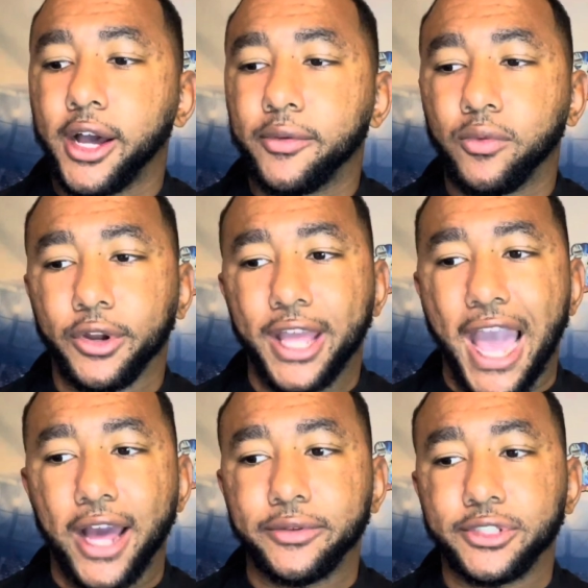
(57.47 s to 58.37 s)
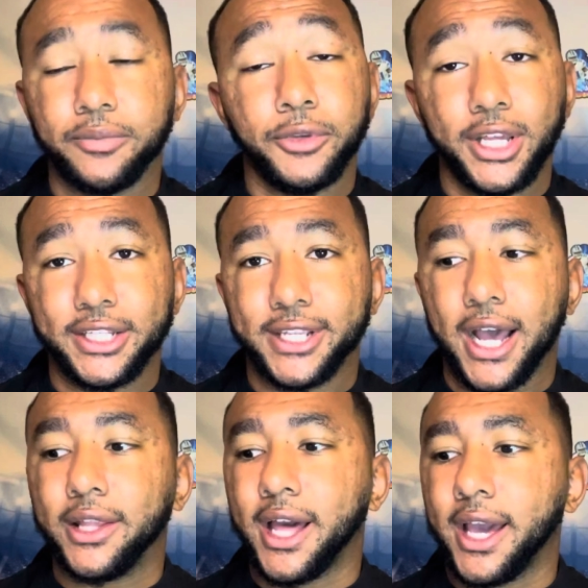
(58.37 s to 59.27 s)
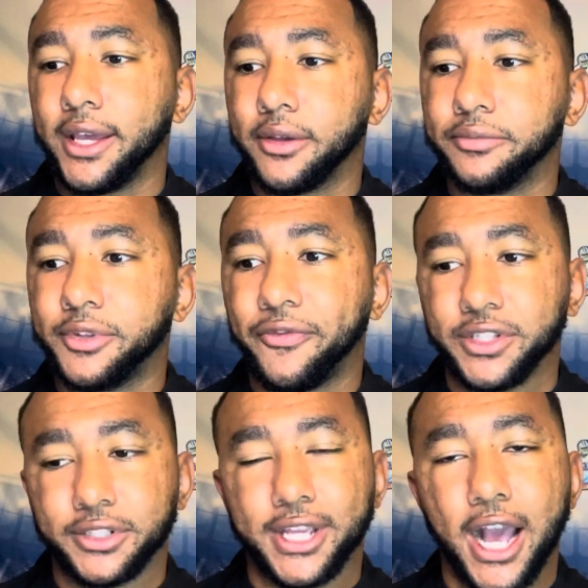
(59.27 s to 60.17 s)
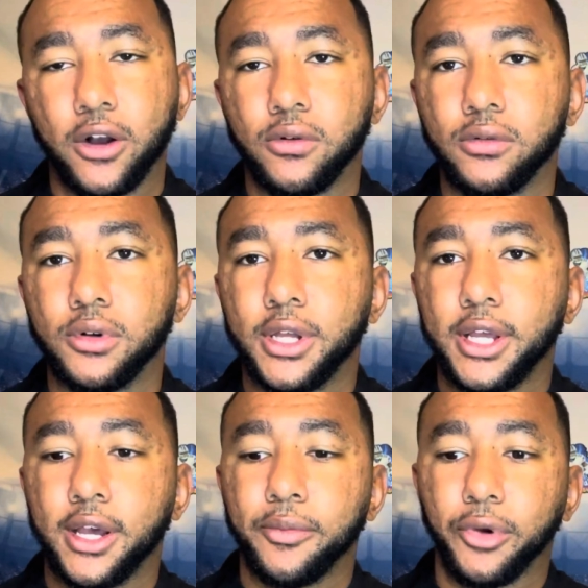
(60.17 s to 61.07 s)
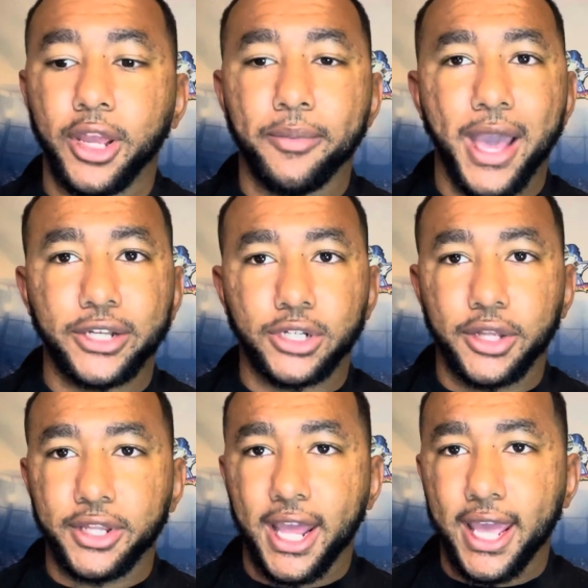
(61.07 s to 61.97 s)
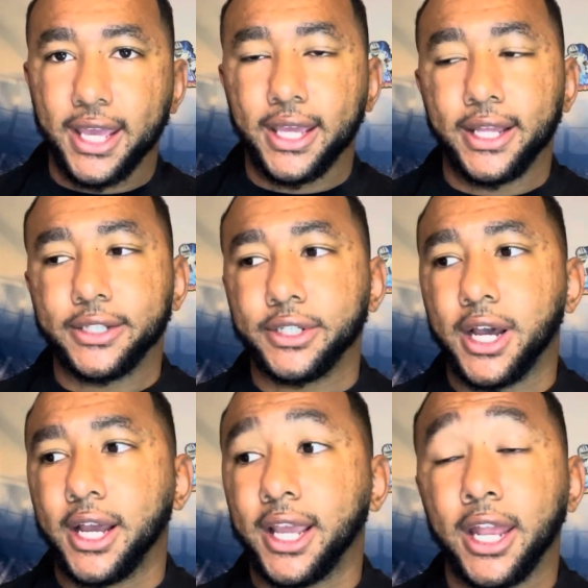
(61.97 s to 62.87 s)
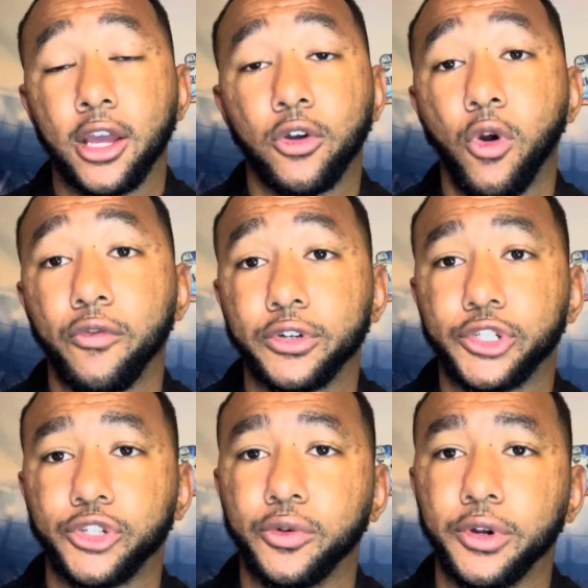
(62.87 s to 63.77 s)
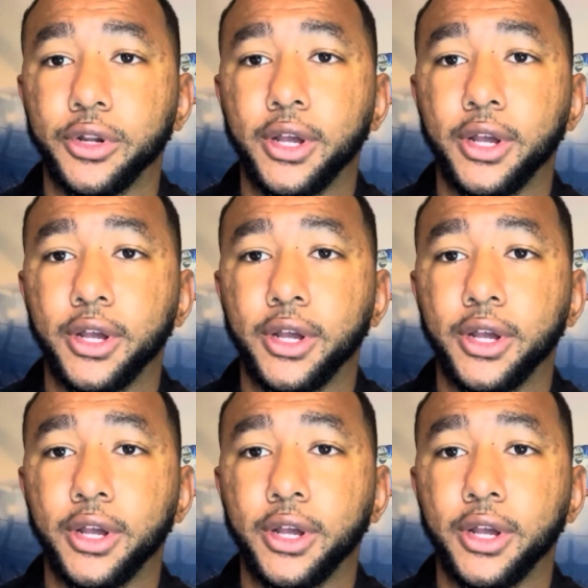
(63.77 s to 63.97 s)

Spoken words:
where you had some needs out, like defensive tackle, bringing back Jonathan Hankins, getting a Grover Stewart